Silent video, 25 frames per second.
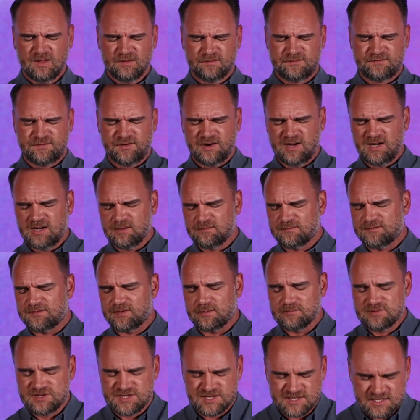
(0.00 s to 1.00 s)
Freedom
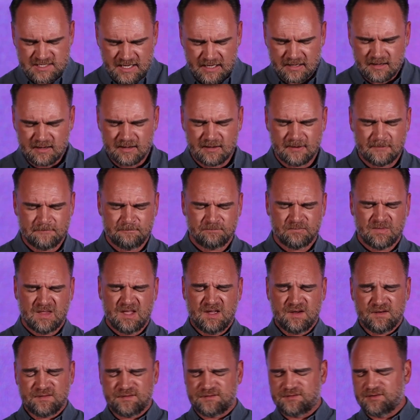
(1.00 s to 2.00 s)
from sin.
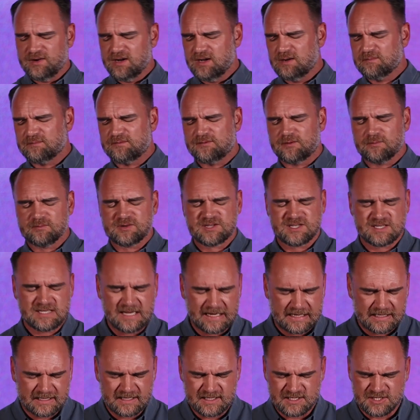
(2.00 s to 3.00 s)
Freedom from
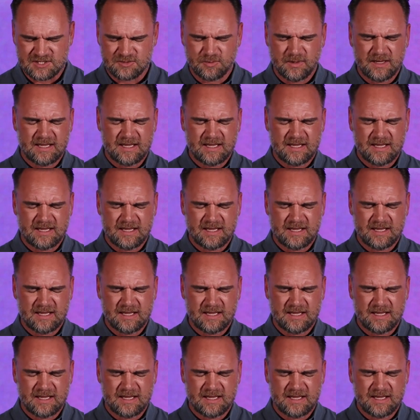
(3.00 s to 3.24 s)
sickness.